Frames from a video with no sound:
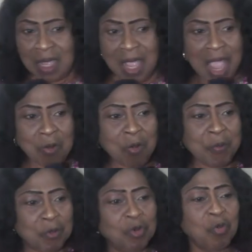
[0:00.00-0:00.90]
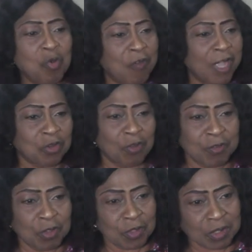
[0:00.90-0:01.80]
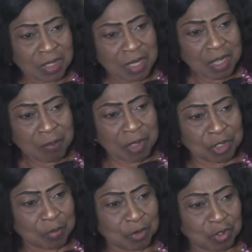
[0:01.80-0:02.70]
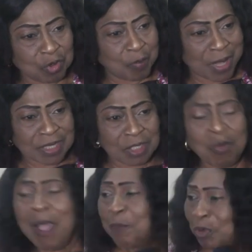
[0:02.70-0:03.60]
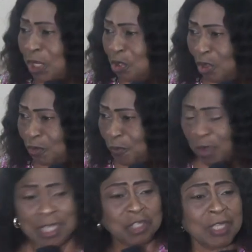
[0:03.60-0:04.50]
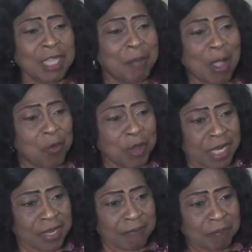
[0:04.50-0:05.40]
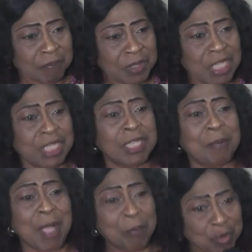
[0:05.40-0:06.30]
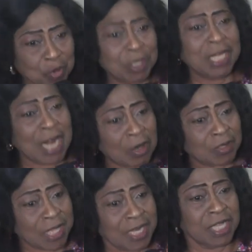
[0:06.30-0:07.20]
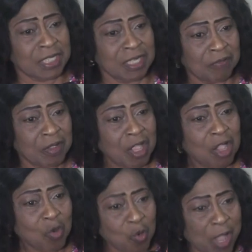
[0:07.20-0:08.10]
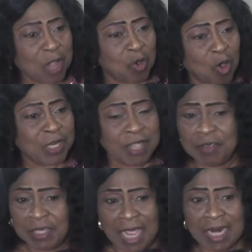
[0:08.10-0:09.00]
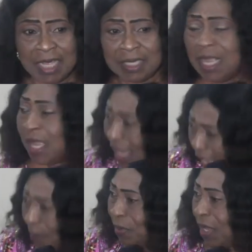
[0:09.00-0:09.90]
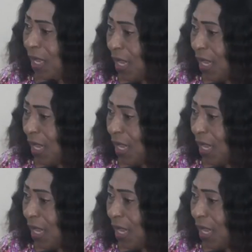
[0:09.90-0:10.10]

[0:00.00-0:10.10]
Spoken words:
I want people to move out of those major political parties. Go and build the task force. It's not about winning. It's about building an alternative where God-given talents can be